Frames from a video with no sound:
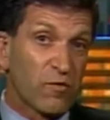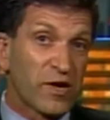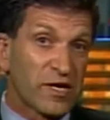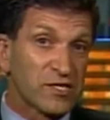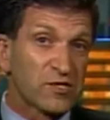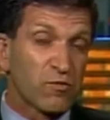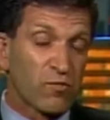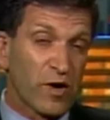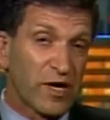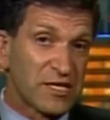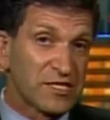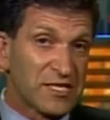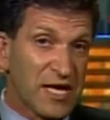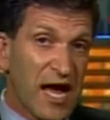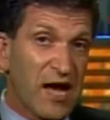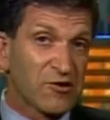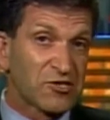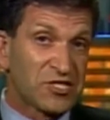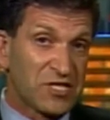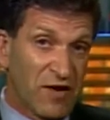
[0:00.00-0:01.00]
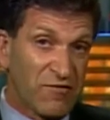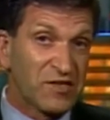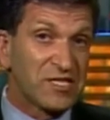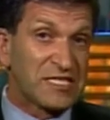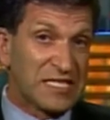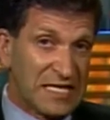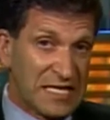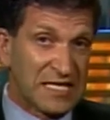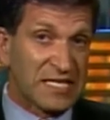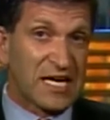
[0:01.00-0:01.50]
what, is, what is now
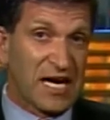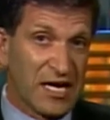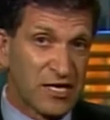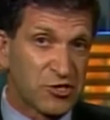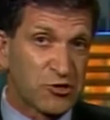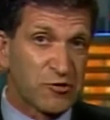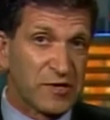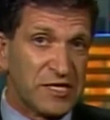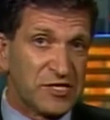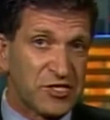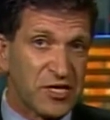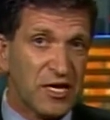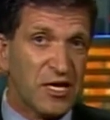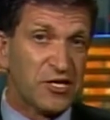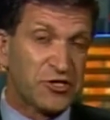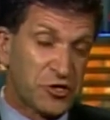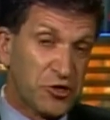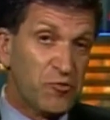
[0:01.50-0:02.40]
17 countries.